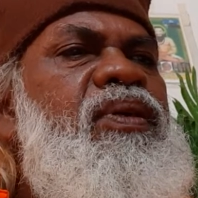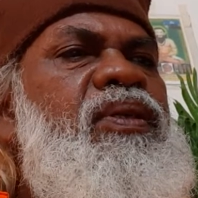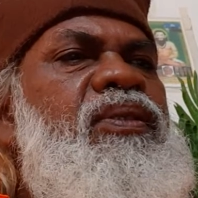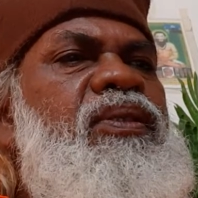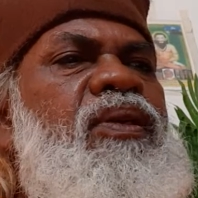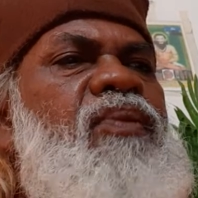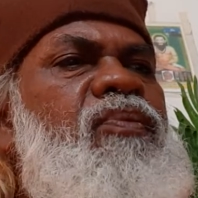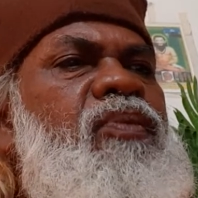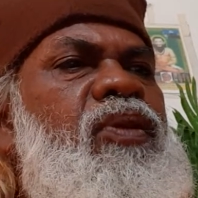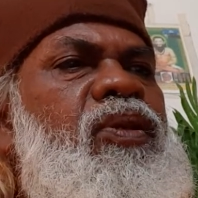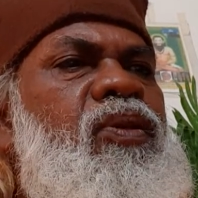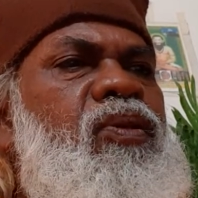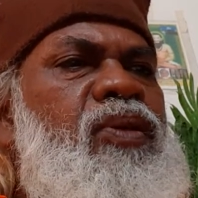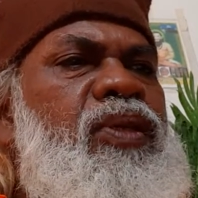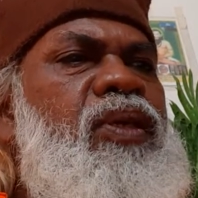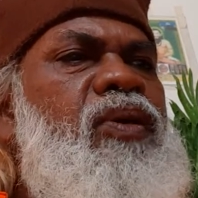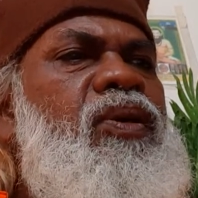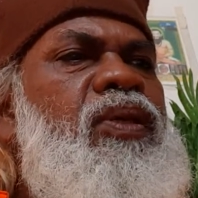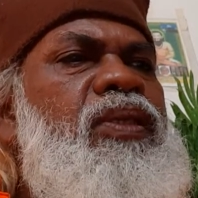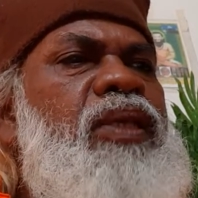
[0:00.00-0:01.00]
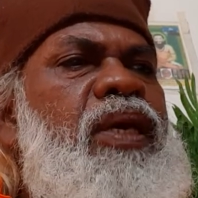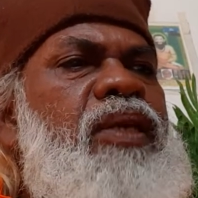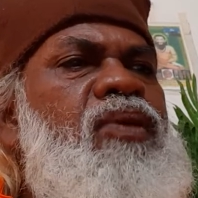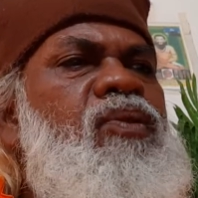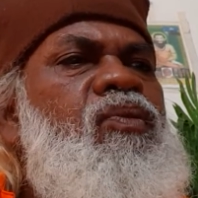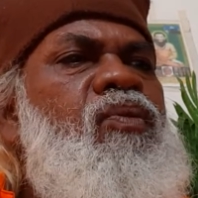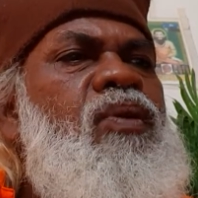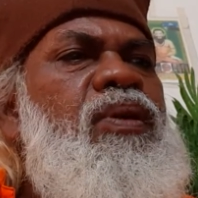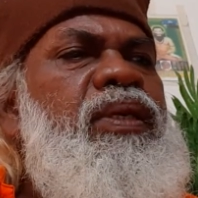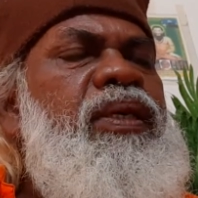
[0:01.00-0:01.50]
some, that
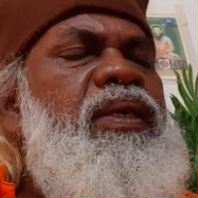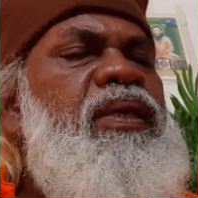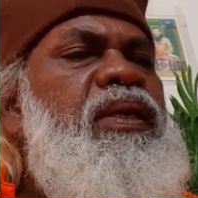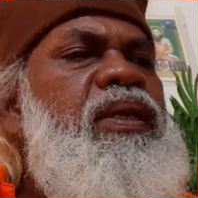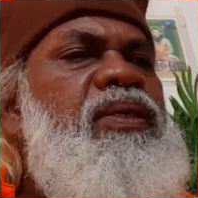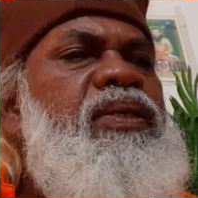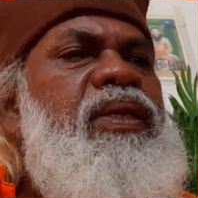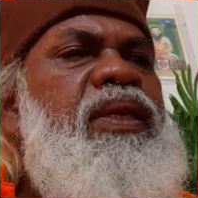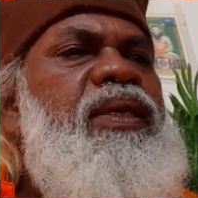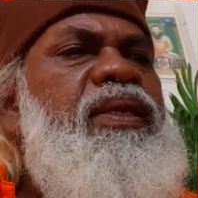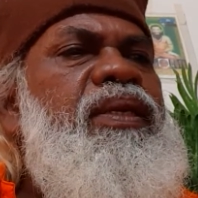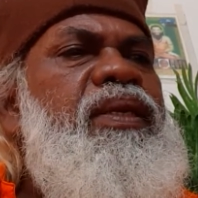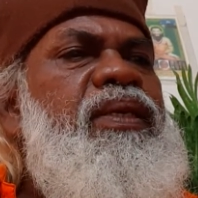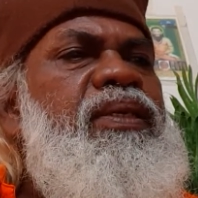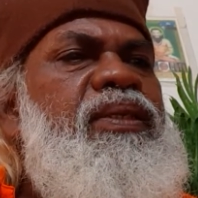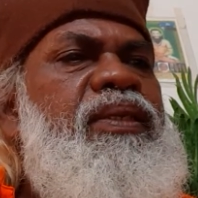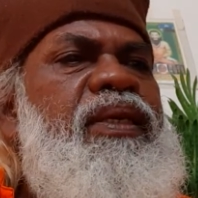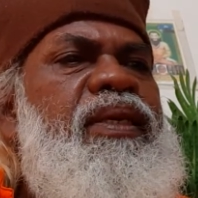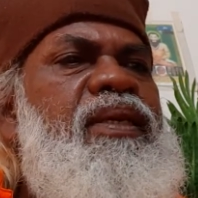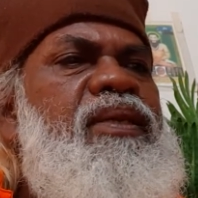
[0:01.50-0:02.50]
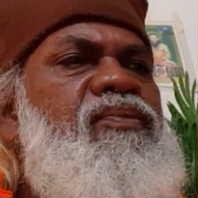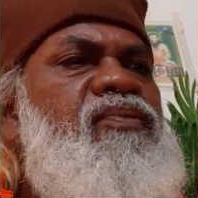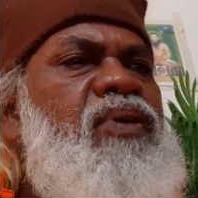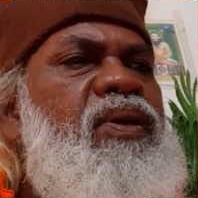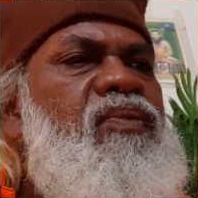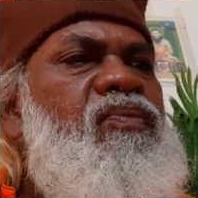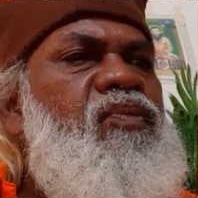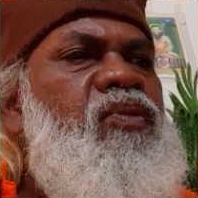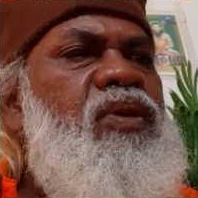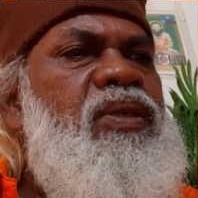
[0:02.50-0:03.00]
old English lady is staying for
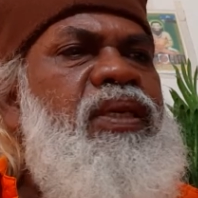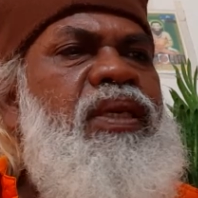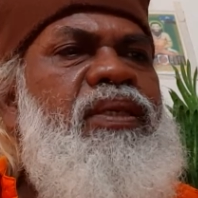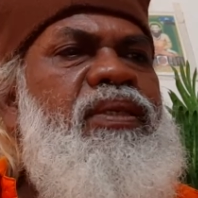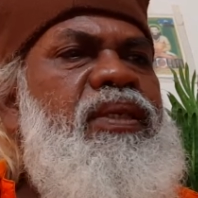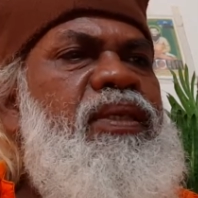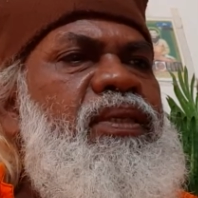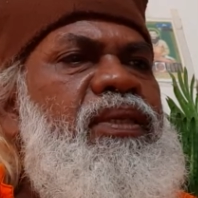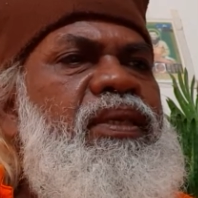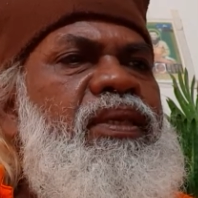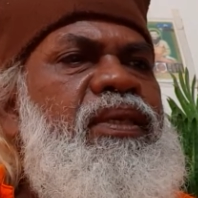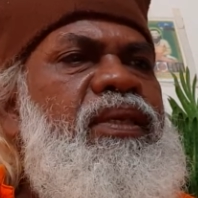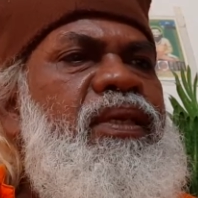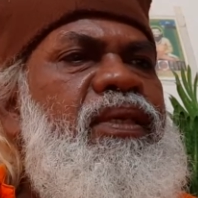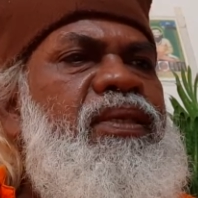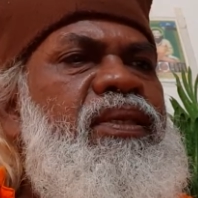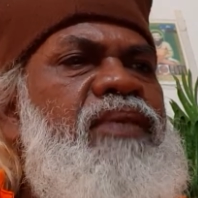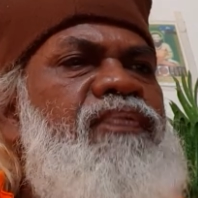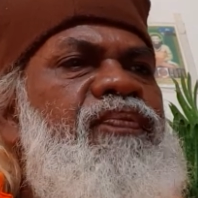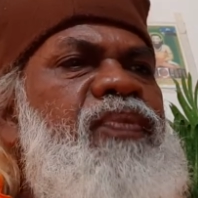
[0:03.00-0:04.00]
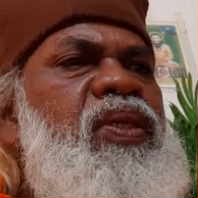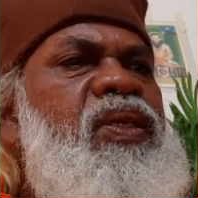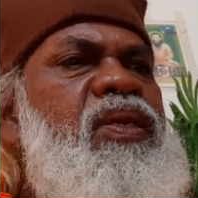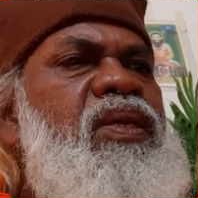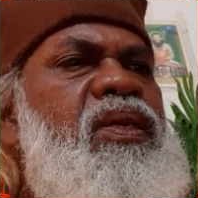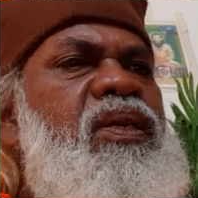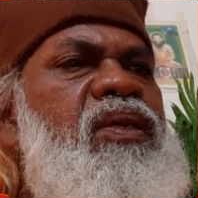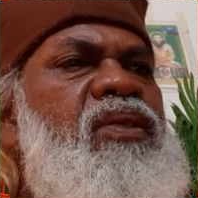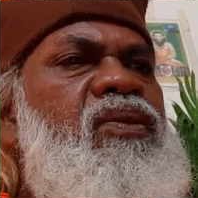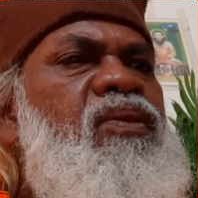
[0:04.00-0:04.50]
more than 16 years.
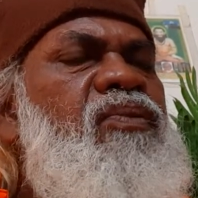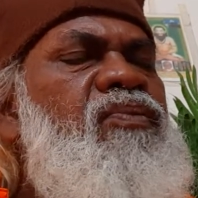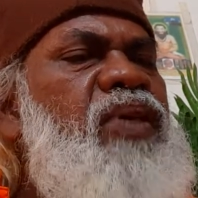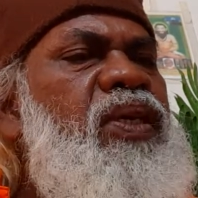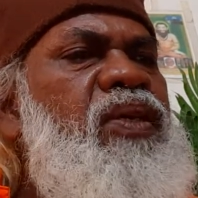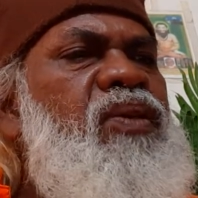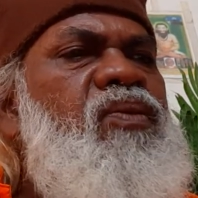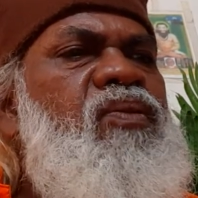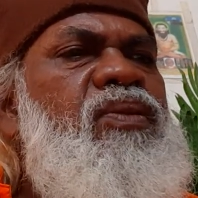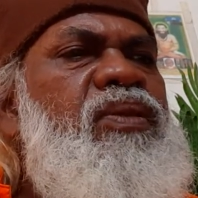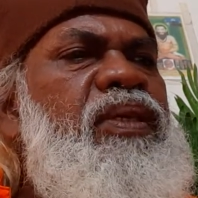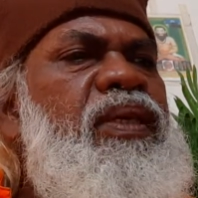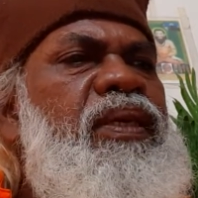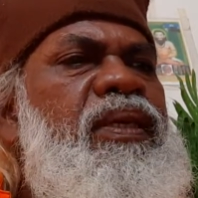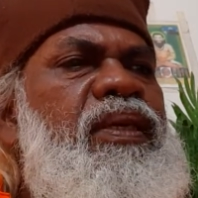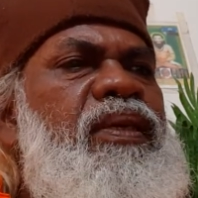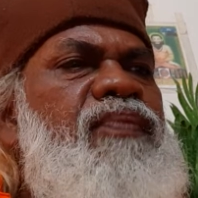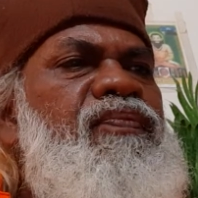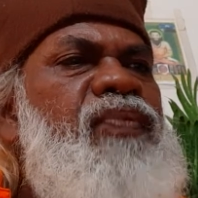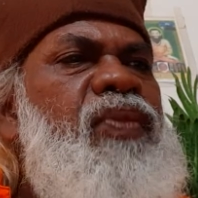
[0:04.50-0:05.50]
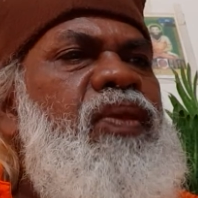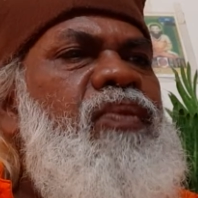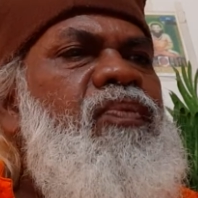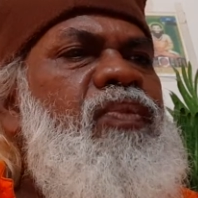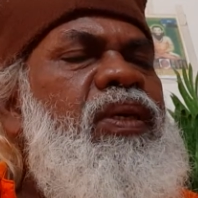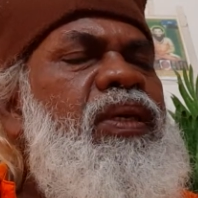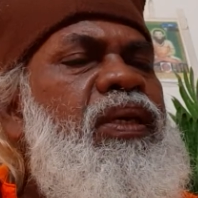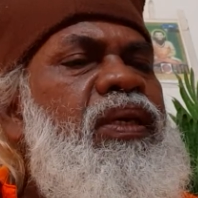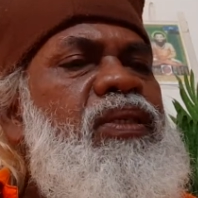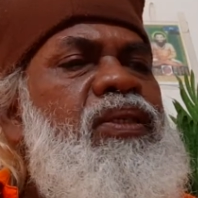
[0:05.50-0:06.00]
So very good thing,
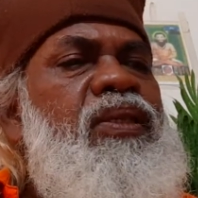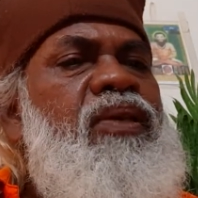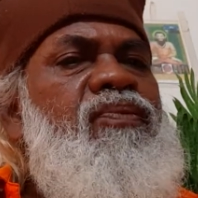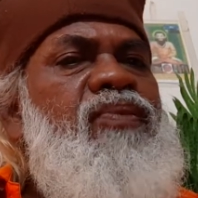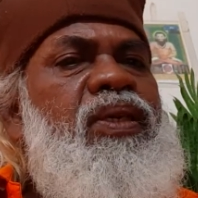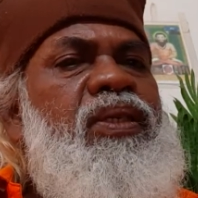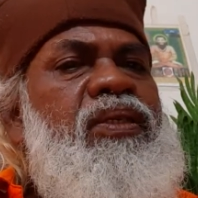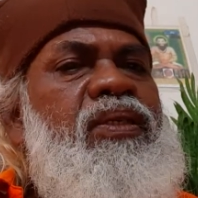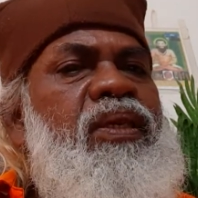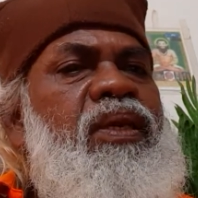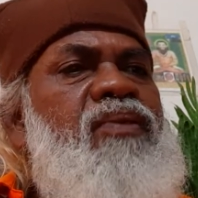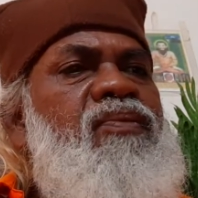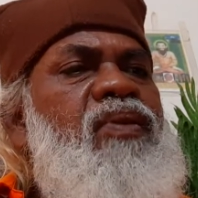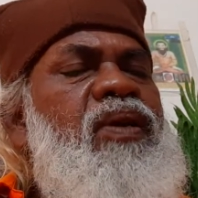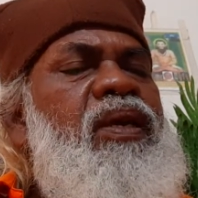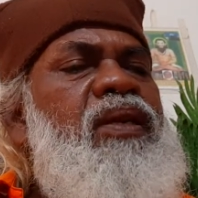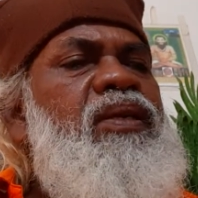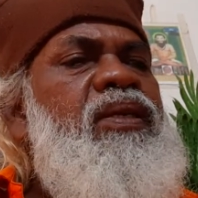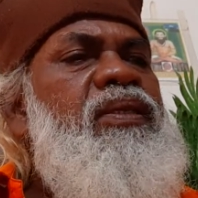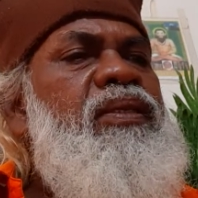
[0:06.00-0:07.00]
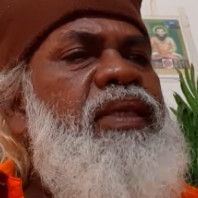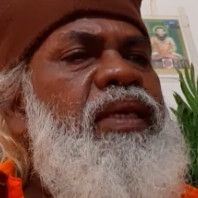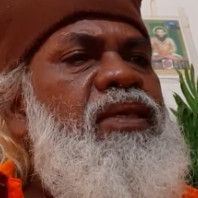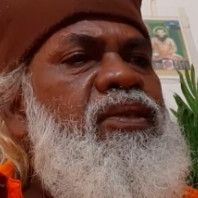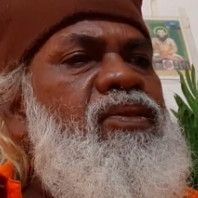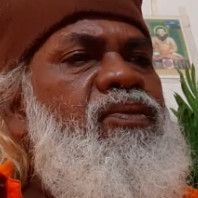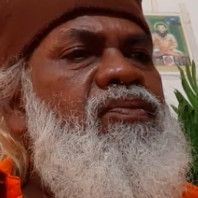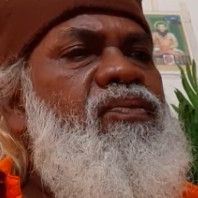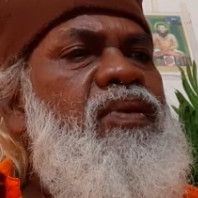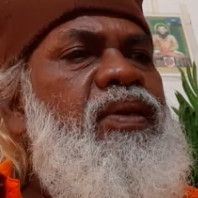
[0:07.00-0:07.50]
because the Western world stands
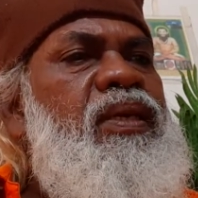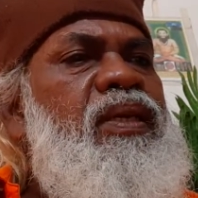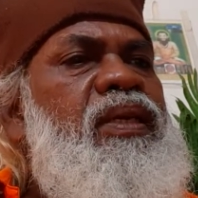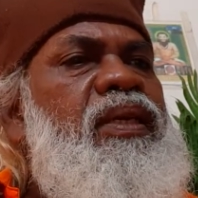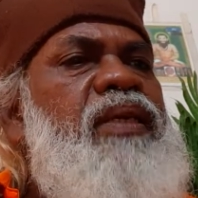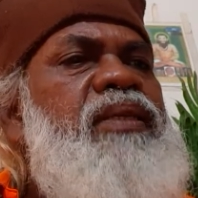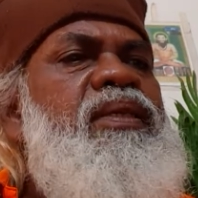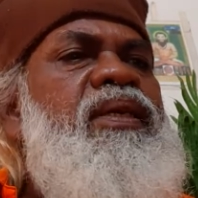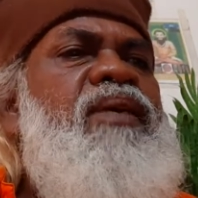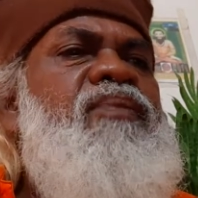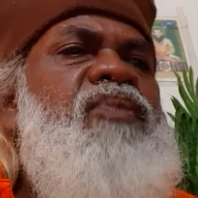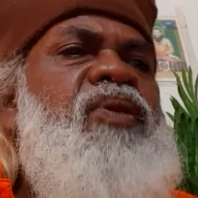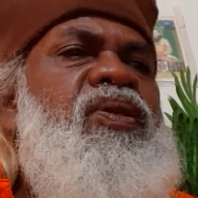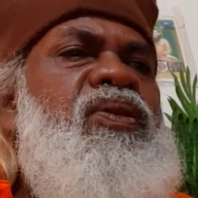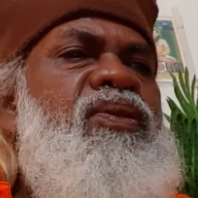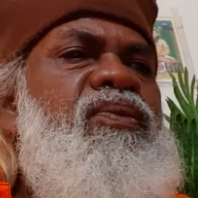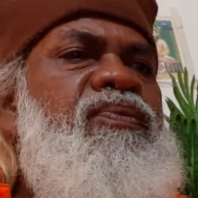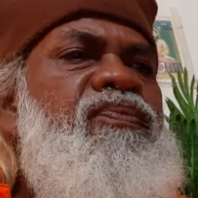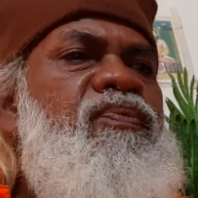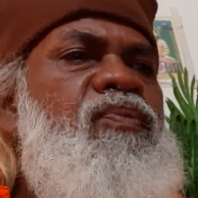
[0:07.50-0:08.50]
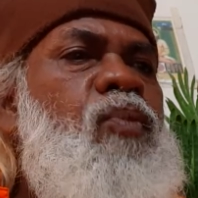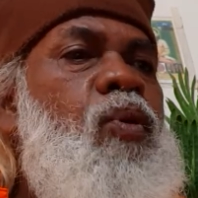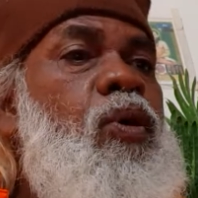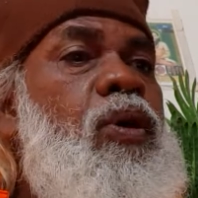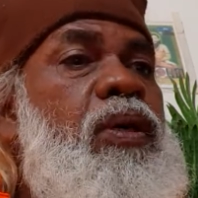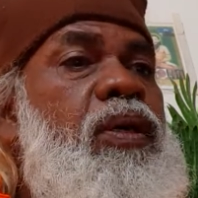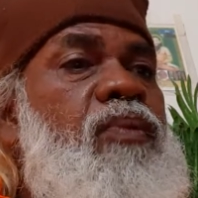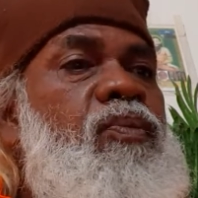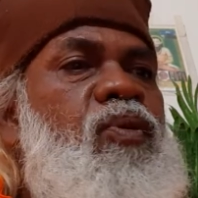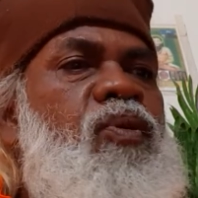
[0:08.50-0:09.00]
for enjoyment,
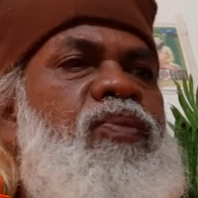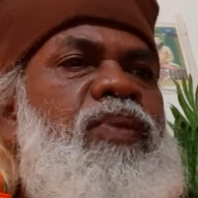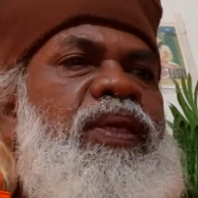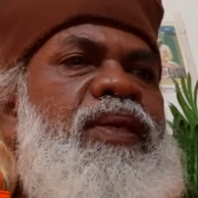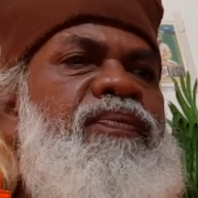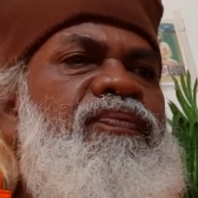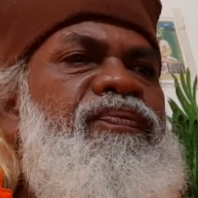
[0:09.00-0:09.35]
Boha Bhumi.